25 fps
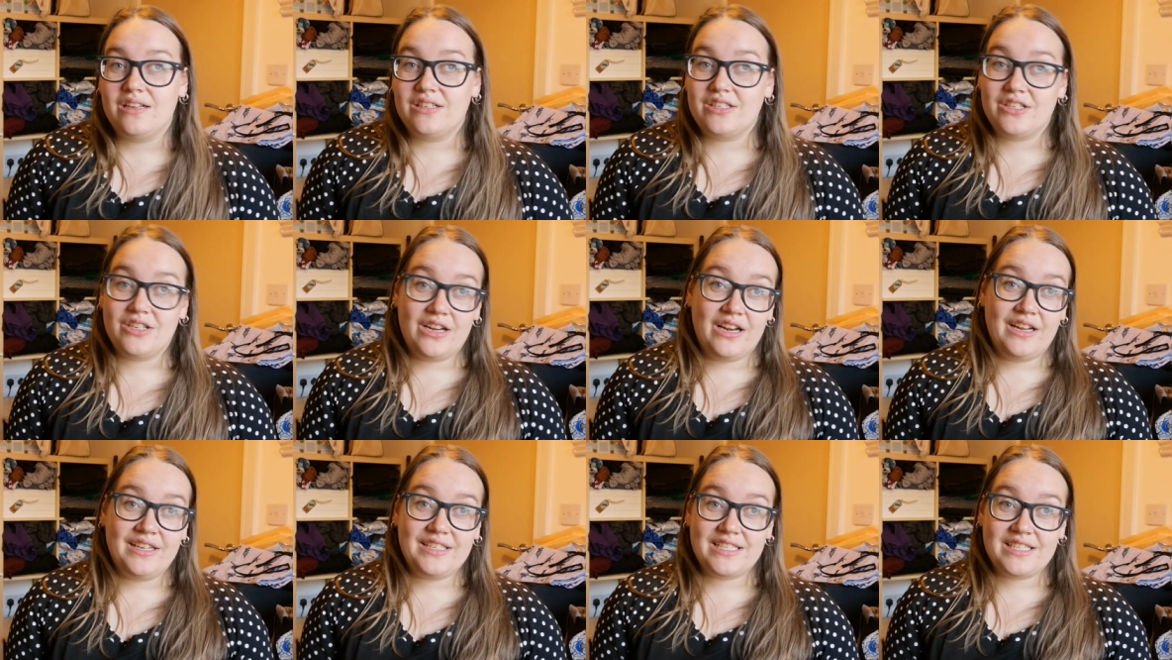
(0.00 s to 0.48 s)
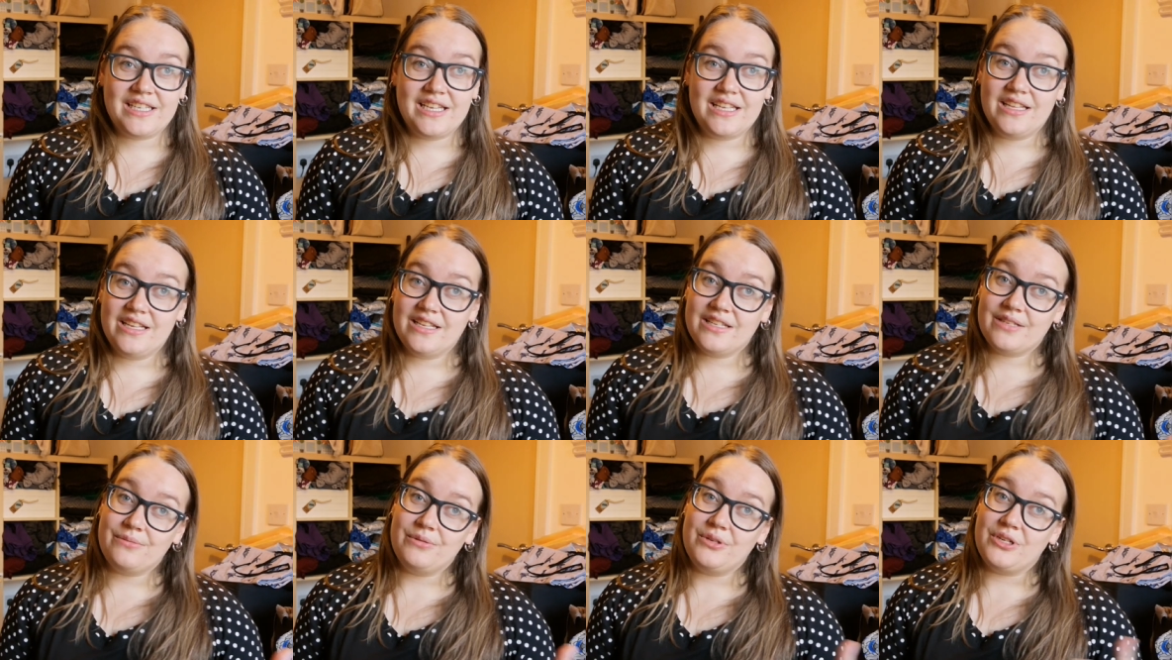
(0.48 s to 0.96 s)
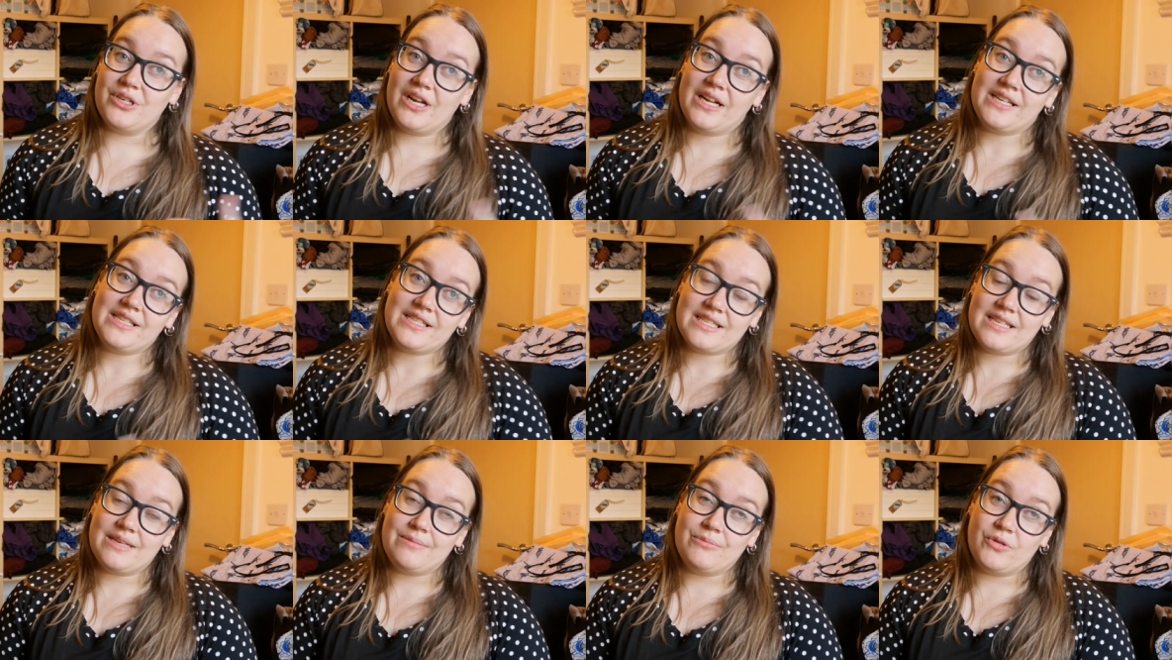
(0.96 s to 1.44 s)
Do you like to see this? Would you
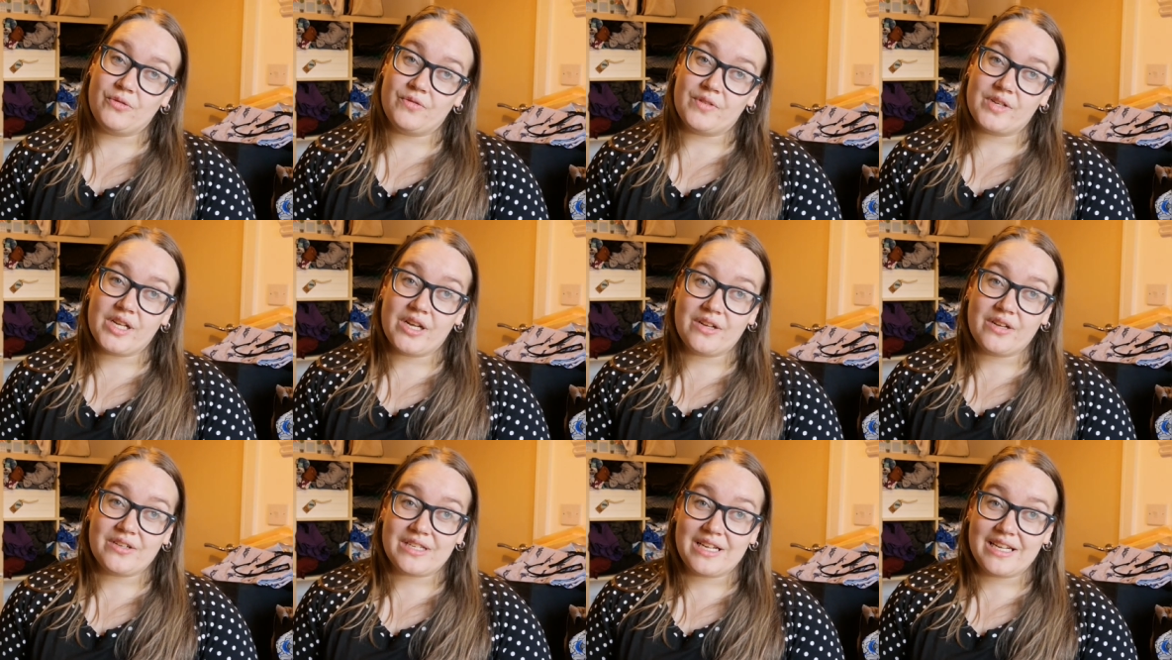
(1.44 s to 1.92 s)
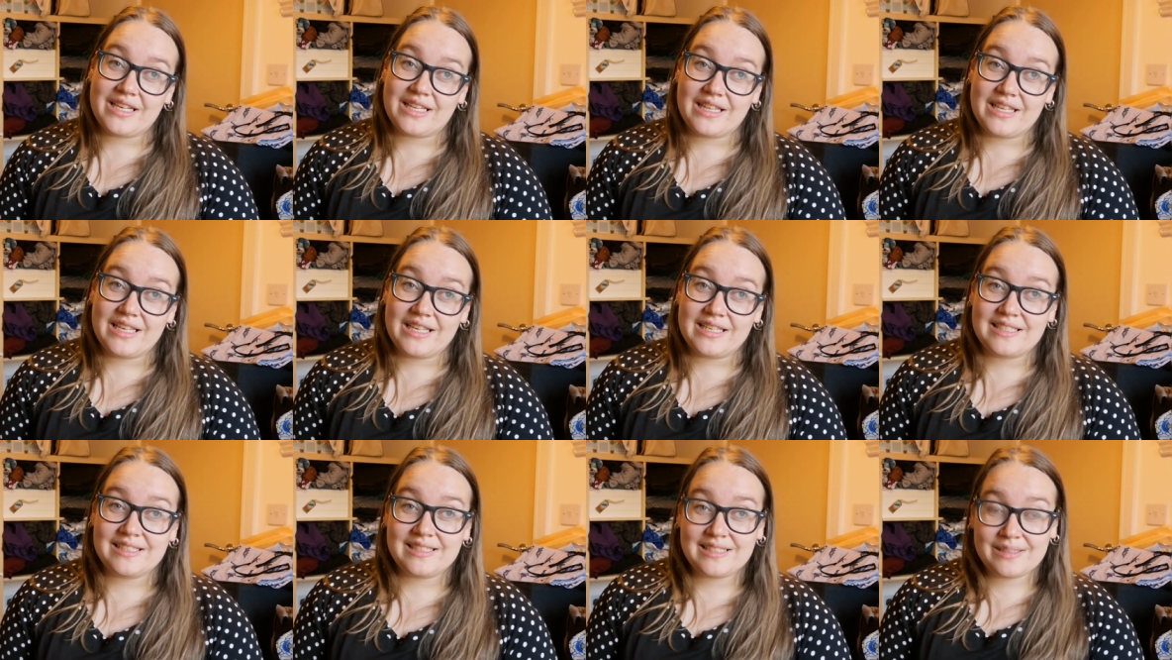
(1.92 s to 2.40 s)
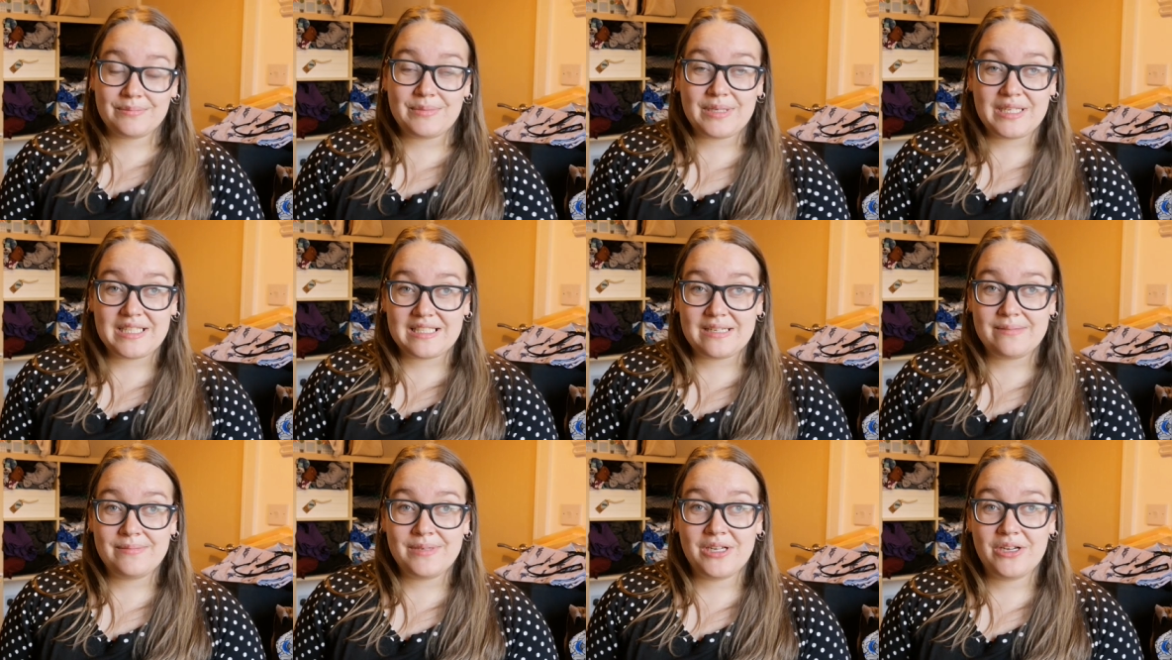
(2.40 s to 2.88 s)
like to see more videos like this?
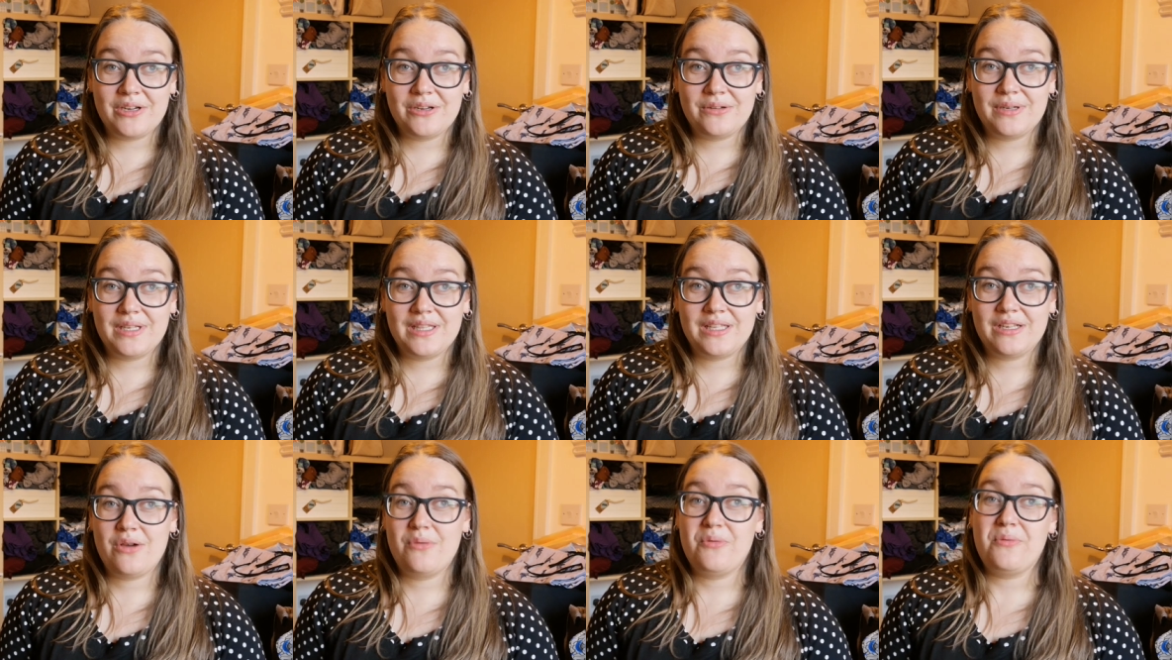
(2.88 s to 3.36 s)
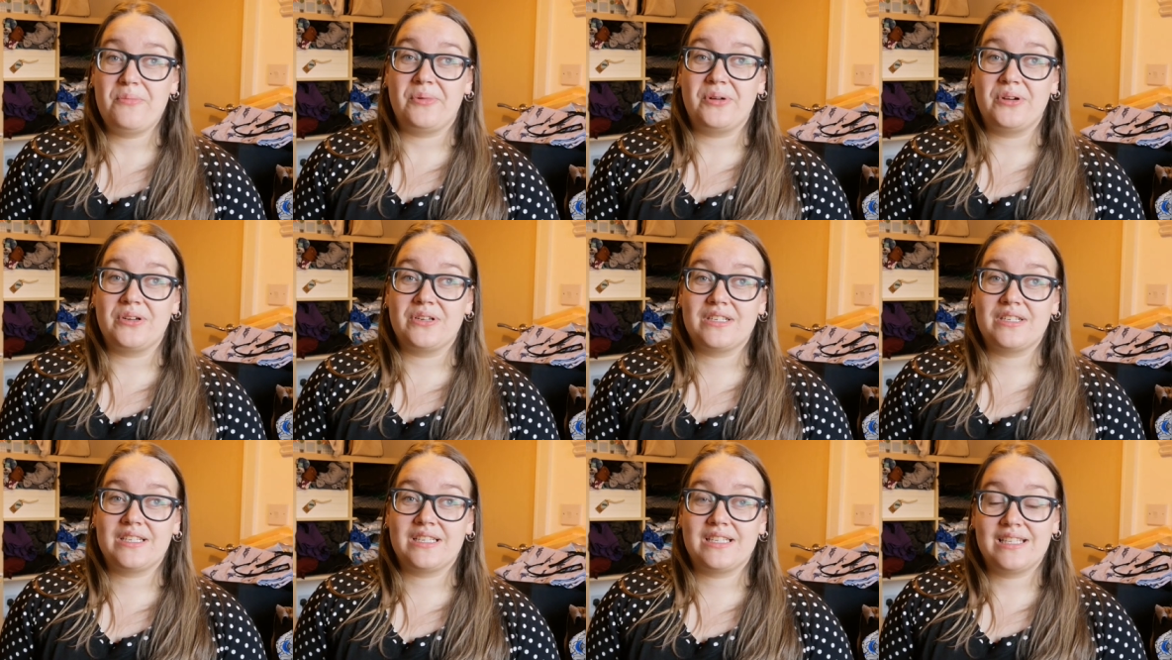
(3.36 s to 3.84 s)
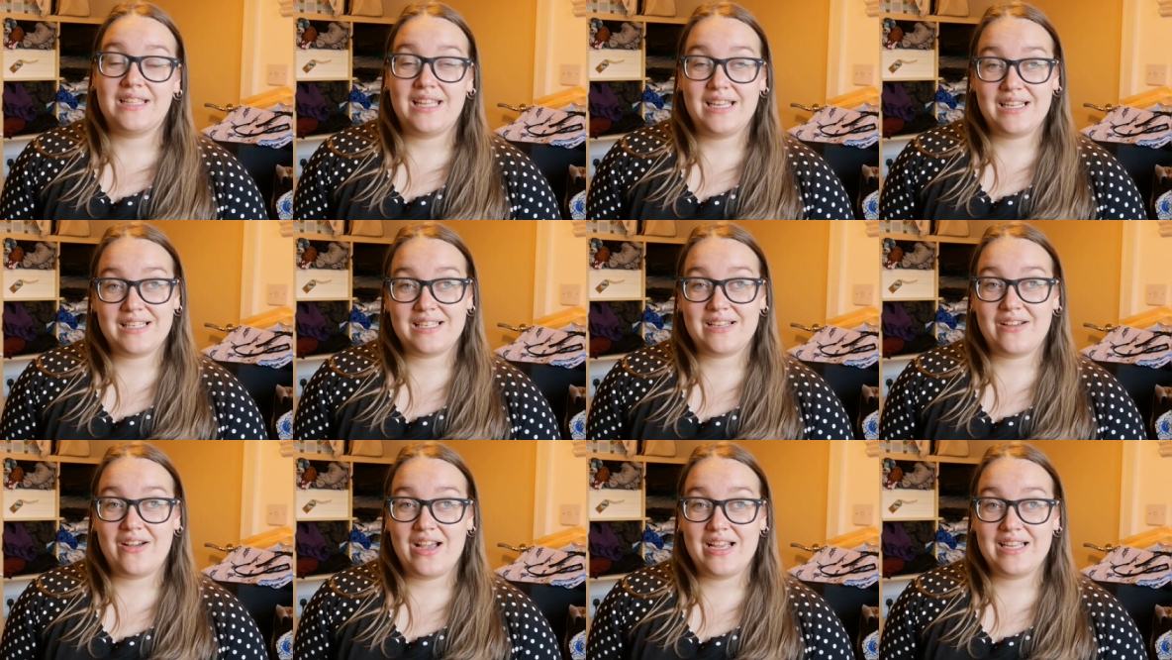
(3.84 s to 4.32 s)
Please let me know in the comment box.
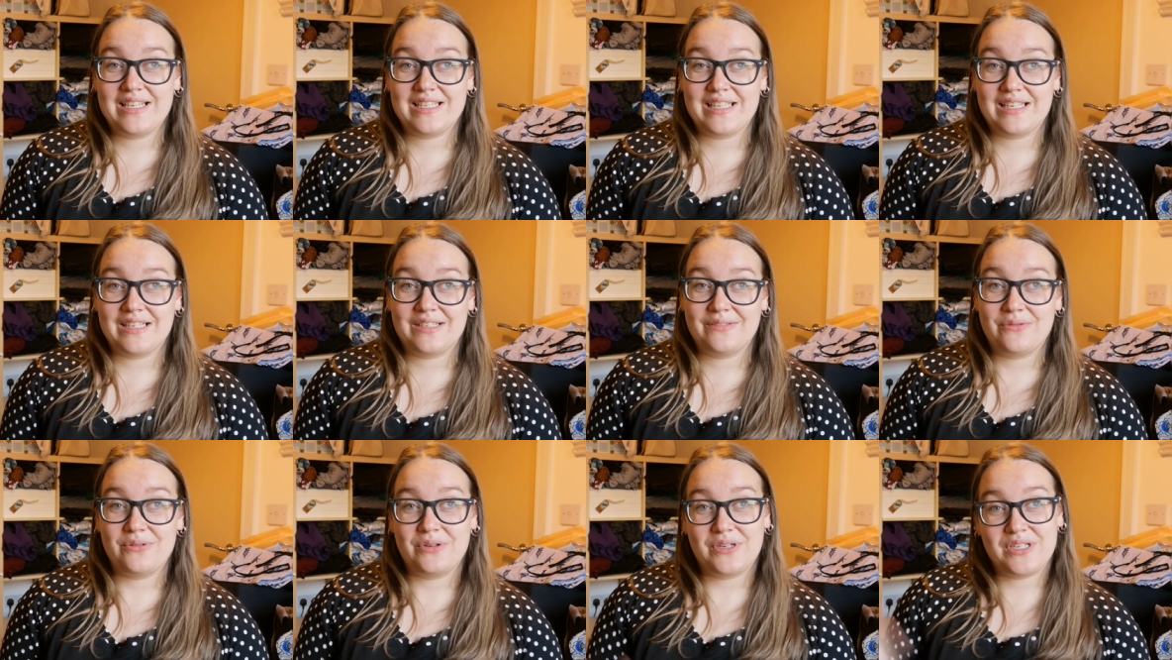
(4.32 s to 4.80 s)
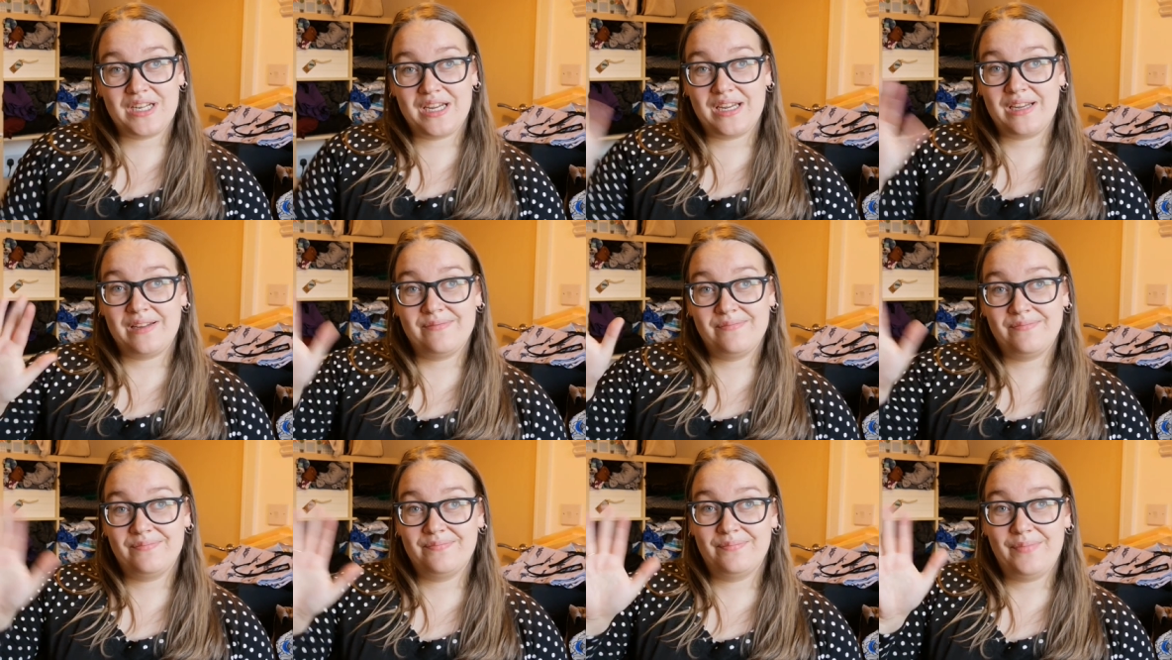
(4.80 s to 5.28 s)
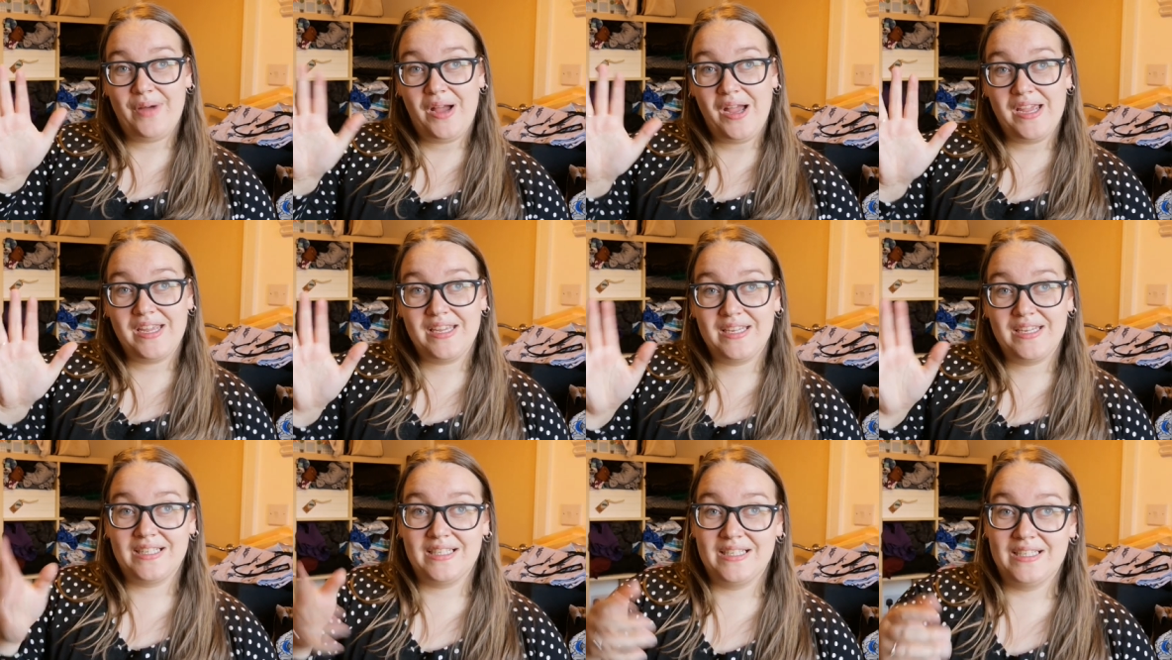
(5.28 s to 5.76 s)
Thanks, guys. Thanks for watching.
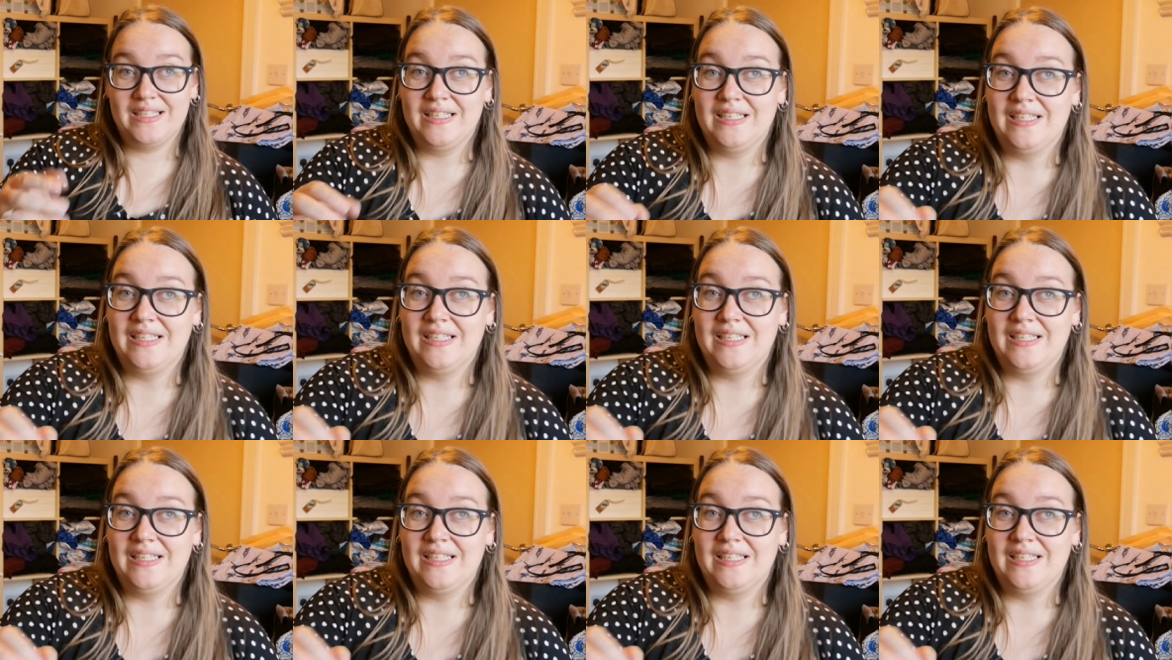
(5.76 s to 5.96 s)
Bye.